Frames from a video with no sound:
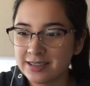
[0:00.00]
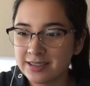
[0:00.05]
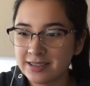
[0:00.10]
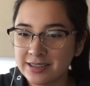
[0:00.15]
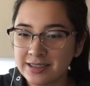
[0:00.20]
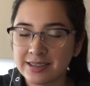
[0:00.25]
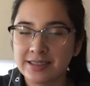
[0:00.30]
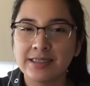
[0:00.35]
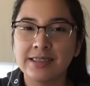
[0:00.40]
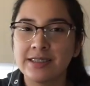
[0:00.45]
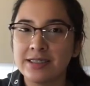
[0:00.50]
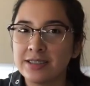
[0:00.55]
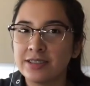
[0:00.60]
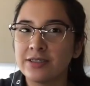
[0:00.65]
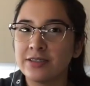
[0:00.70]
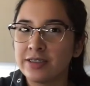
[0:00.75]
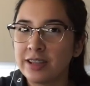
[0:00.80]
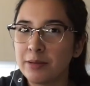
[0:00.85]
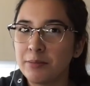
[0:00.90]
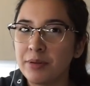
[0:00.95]
dun dun, you
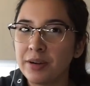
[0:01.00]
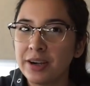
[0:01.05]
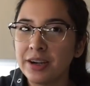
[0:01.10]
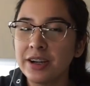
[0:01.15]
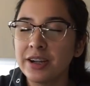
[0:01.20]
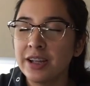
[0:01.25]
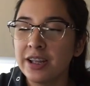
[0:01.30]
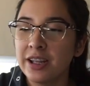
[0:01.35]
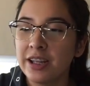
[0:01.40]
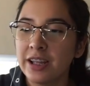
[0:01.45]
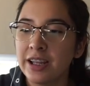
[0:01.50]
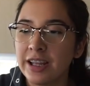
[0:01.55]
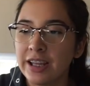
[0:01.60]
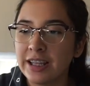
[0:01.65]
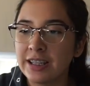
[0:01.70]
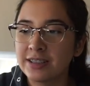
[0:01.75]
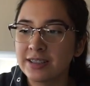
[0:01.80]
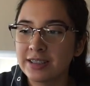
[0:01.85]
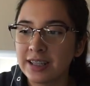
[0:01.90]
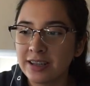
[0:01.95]
know, that part,
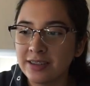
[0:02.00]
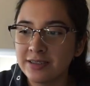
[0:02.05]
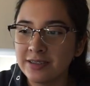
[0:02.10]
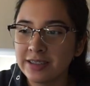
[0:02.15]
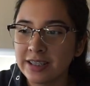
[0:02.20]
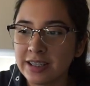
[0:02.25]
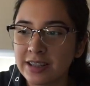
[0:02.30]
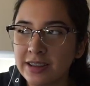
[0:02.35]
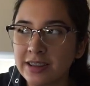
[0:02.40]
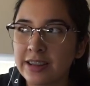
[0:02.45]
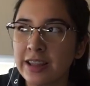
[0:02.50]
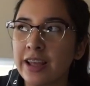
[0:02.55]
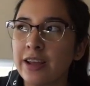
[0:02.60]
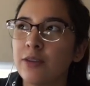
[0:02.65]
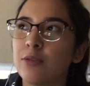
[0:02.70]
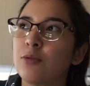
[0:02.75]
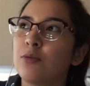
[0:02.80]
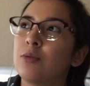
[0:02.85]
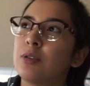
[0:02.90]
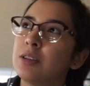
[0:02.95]
it sounds like
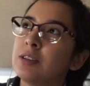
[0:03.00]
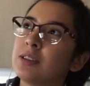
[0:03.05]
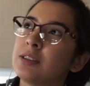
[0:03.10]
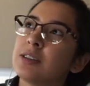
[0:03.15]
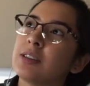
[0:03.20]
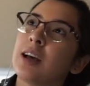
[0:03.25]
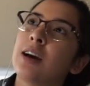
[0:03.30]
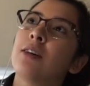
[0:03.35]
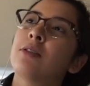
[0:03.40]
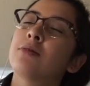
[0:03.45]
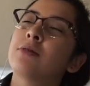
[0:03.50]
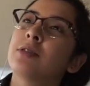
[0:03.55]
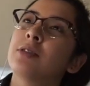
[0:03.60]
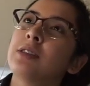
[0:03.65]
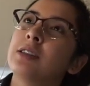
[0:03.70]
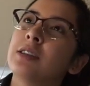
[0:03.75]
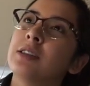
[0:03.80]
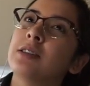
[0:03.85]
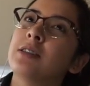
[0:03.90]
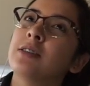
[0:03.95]
that one sound
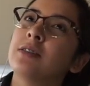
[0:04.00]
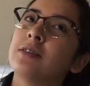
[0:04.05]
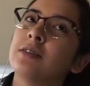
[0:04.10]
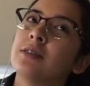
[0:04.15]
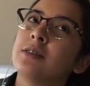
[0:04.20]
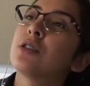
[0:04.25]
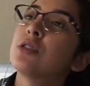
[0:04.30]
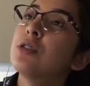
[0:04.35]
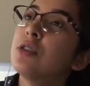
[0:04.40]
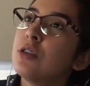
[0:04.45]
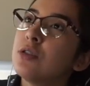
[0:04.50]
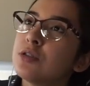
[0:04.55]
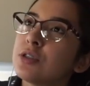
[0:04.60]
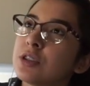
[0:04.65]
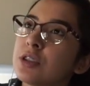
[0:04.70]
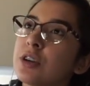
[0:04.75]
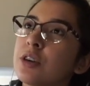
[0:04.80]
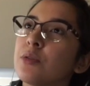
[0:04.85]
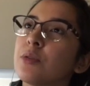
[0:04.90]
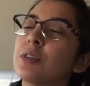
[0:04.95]
in
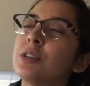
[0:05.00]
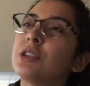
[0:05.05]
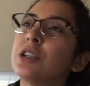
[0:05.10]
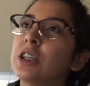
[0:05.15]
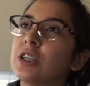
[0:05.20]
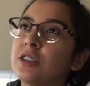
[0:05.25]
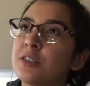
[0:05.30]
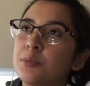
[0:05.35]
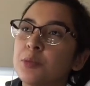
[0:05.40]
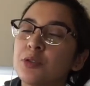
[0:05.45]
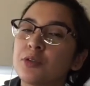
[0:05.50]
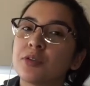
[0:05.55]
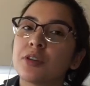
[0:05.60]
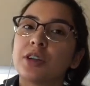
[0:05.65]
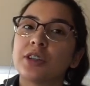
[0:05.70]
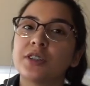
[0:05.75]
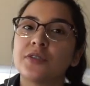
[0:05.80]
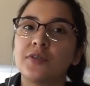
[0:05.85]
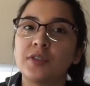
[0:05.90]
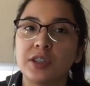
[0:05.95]
Closer with
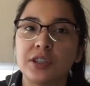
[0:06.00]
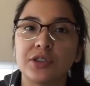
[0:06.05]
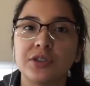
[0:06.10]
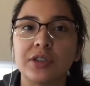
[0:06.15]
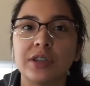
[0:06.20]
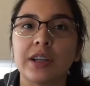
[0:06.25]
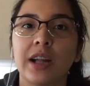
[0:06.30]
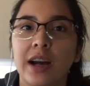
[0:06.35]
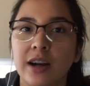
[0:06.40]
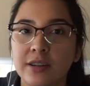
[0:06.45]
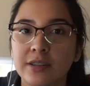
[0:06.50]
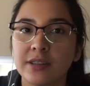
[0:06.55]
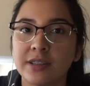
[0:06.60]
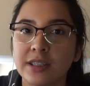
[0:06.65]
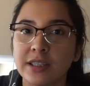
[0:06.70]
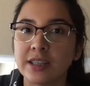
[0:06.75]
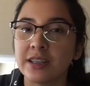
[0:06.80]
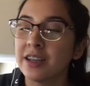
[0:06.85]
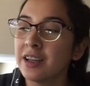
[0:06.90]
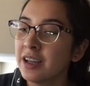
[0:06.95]
Chainsmokers featuring
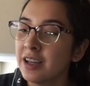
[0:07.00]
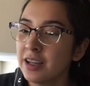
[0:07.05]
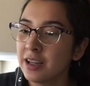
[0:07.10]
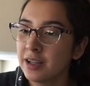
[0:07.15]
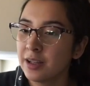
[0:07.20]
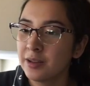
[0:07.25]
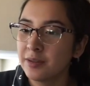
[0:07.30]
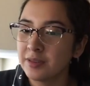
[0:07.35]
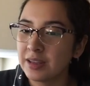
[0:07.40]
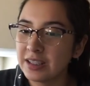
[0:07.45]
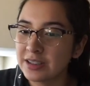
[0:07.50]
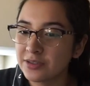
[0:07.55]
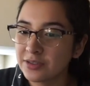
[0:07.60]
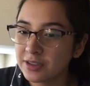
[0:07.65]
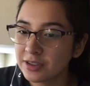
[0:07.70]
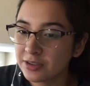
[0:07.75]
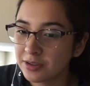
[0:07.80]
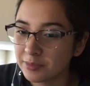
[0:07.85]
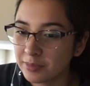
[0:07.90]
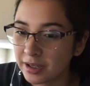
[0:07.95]
Halsey. That's
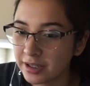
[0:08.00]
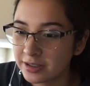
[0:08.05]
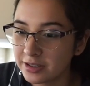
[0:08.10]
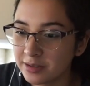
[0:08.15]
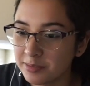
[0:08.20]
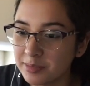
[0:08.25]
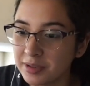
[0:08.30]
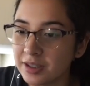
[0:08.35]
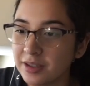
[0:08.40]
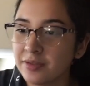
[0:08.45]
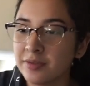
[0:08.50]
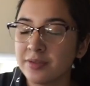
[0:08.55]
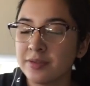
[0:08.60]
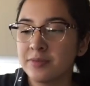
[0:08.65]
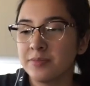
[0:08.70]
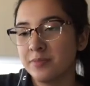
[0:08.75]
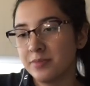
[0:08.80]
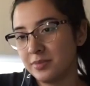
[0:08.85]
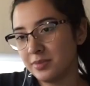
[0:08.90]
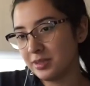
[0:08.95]
what it reminded me of.
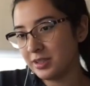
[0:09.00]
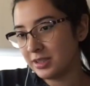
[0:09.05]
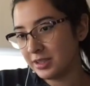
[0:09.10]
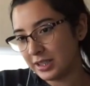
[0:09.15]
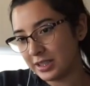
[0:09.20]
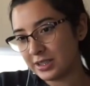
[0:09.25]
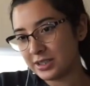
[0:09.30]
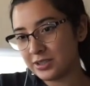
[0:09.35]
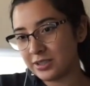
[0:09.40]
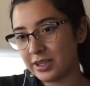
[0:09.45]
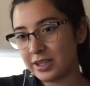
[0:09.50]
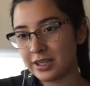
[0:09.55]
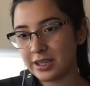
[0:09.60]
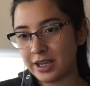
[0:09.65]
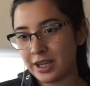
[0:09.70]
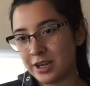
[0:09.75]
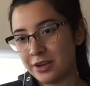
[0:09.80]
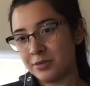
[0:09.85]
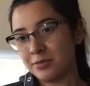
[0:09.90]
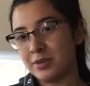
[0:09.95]
And that's why it
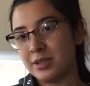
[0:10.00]
kind of